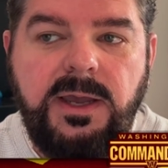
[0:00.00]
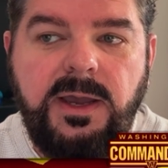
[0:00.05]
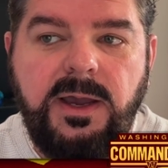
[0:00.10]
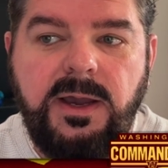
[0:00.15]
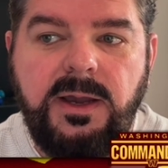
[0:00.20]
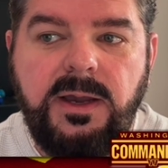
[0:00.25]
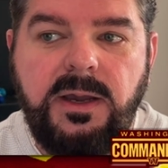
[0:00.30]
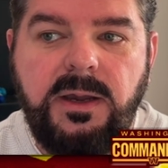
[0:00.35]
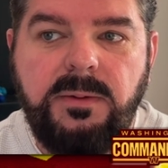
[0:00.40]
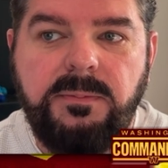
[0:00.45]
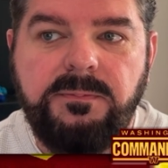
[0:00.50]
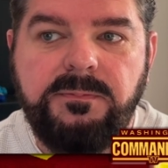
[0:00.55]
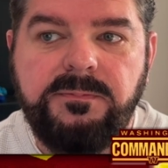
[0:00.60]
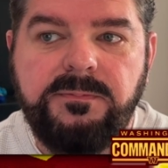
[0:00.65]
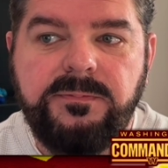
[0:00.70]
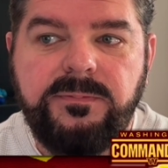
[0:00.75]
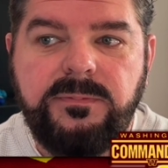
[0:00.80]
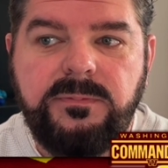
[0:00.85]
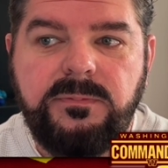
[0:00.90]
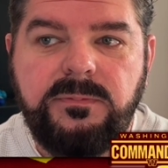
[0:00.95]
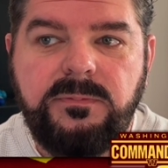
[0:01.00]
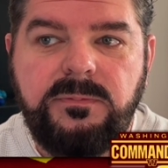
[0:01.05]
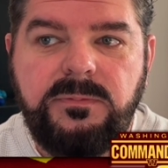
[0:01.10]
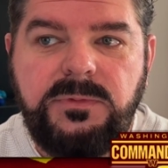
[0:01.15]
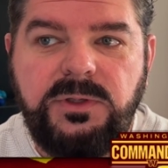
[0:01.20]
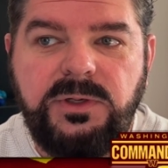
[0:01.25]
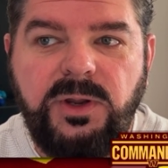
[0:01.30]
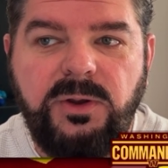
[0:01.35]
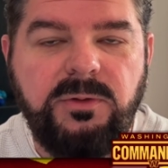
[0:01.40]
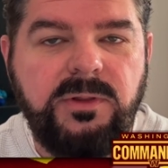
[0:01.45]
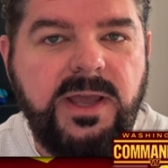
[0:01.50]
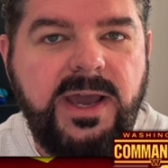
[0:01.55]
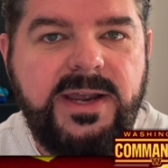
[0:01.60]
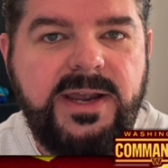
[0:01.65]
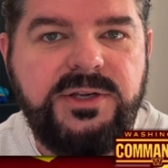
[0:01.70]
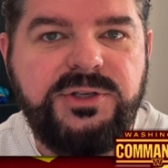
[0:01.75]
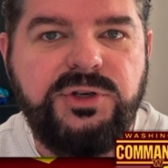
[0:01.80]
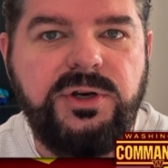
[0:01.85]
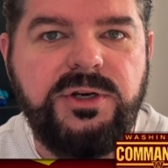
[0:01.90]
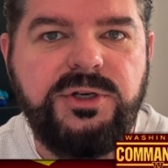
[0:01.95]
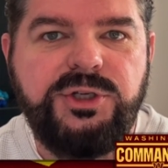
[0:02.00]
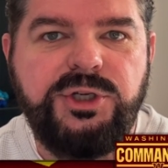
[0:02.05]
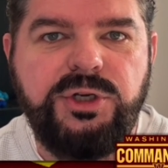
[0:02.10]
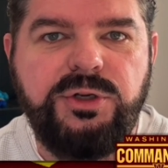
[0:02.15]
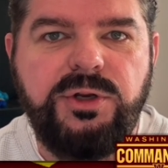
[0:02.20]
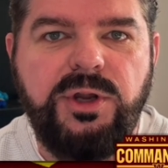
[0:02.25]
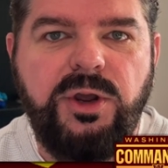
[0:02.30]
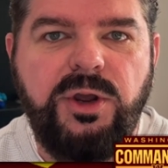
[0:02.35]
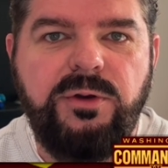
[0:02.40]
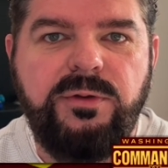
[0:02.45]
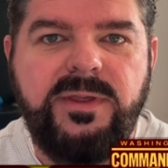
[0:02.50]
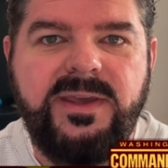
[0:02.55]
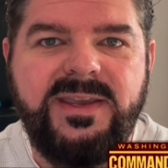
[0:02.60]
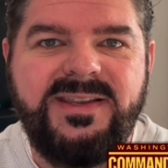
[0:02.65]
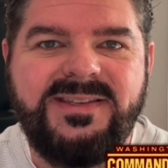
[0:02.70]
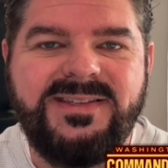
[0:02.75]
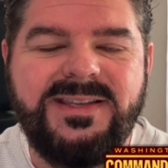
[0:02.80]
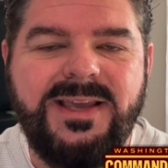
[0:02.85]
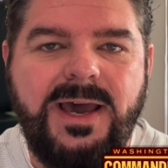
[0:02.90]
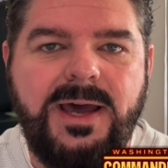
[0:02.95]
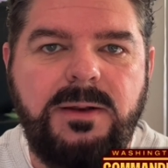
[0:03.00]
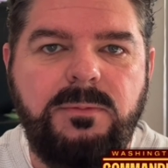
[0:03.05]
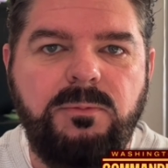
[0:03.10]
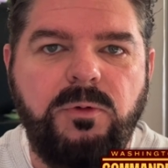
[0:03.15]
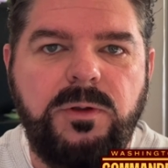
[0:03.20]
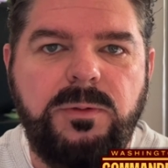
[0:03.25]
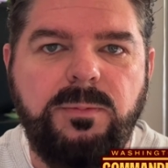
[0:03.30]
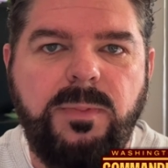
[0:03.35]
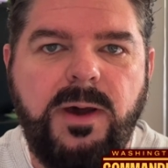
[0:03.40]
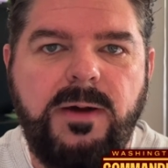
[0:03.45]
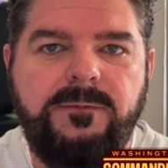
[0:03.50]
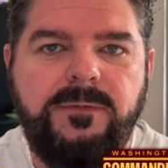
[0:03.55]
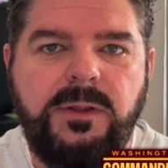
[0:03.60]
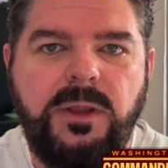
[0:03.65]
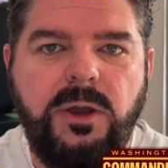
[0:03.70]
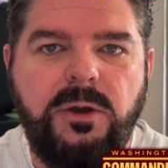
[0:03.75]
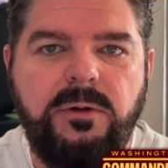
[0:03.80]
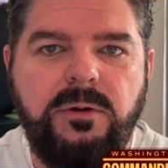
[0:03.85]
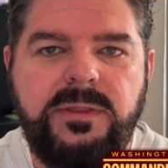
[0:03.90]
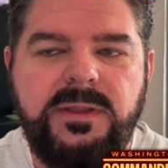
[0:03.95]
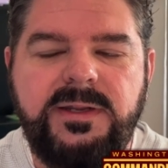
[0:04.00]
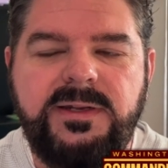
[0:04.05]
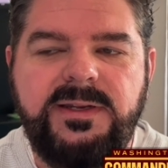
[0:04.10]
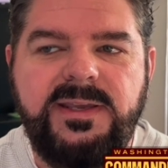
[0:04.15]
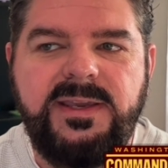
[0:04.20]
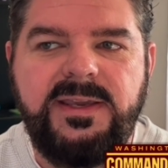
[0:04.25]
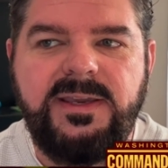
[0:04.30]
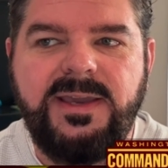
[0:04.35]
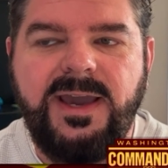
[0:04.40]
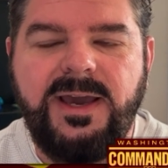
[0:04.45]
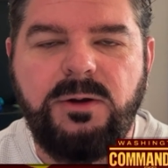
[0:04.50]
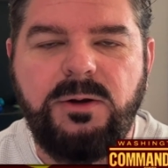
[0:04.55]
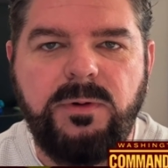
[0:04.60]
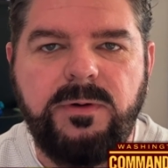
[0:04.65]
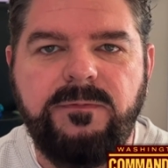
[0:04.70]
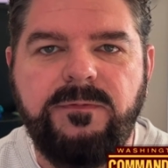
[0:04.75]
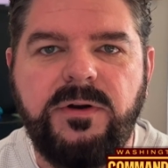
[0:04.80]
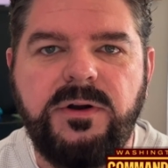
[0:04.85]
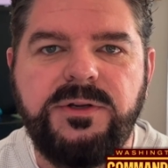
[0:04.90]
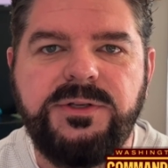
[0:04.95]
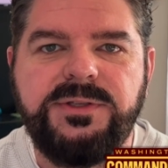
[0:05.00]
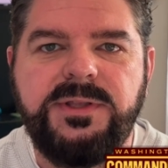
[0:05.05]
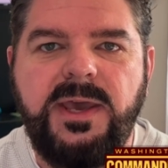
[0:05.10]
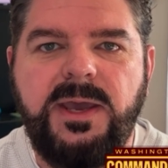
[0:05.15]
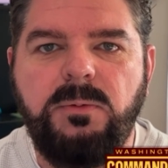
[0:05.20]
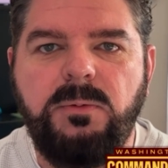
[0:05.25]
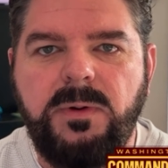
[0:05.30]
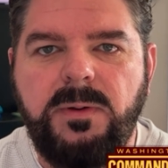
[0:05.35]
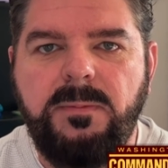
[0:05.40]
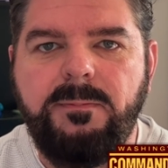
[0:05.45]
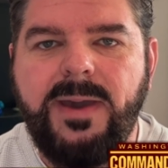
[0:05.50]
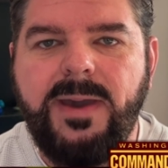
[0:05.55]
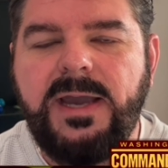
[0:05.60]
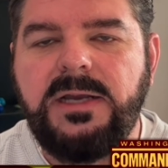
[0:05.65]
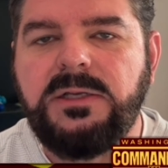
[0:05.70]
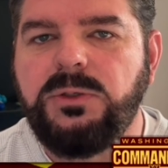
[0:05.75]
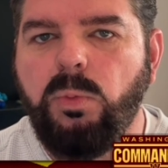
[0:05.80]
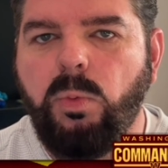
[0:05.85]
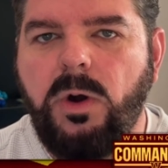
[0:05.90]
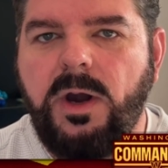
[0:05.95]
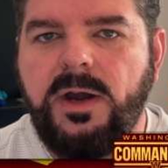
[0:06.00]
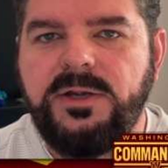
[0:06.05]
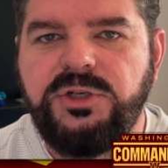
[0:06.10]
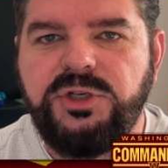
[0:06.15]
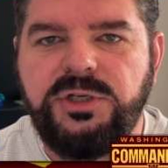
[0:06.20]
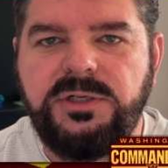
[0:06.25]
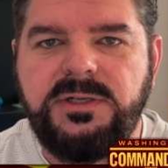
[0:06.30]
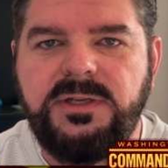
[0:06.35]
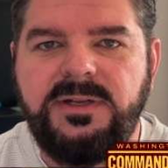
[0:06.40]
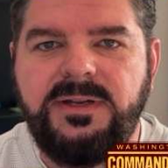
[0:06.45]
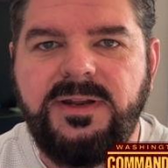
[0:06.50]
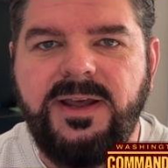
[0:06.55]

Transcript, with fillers: Um, you know, last year, as you know, that he signed with Buffalo and then he kind of reversed that, went back to Washington.